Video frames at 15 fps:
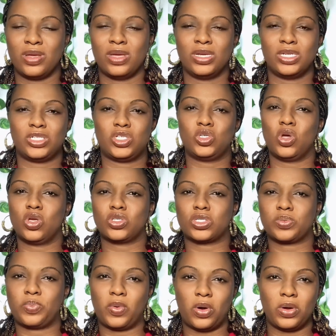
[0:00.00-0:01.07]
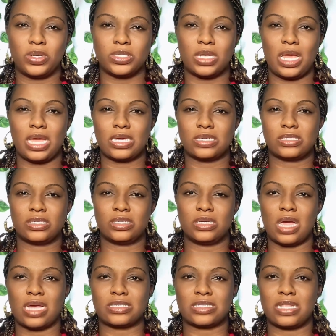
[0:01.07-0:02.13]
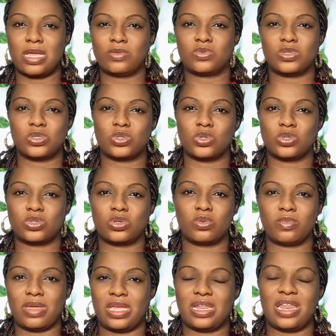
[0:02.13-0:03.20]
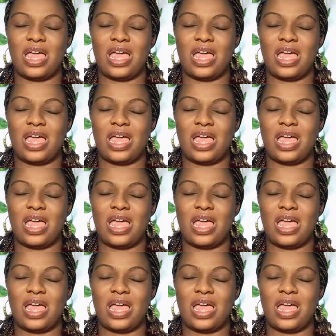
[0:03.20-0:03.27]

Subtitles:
she don't spoil, like she has slept with so men.